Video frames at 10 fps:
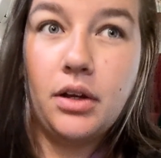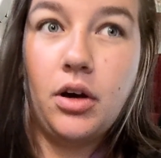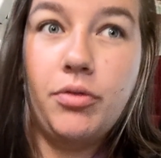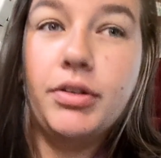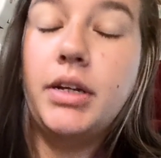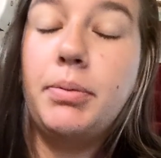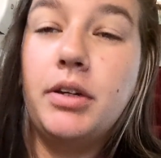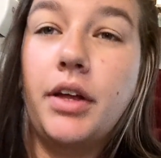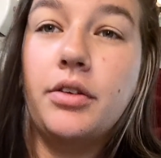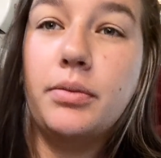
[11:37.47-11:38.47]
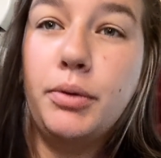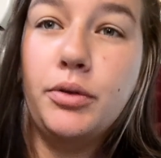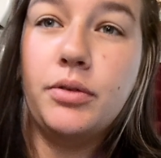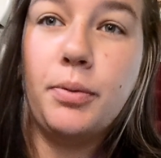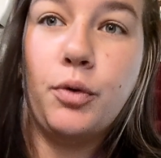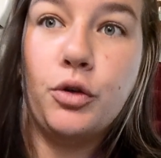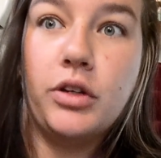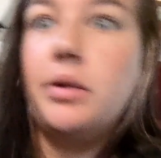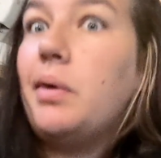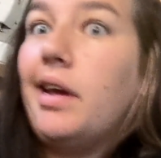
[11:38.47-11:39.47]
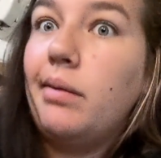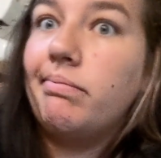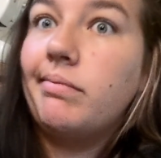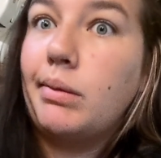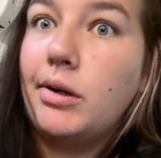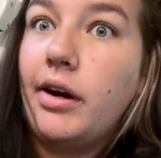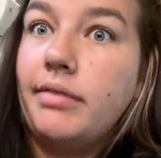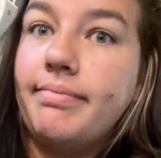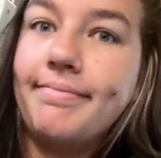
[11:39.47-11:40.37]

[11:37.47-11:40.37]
hopefully put together some boots before she can wake up. That'd be great.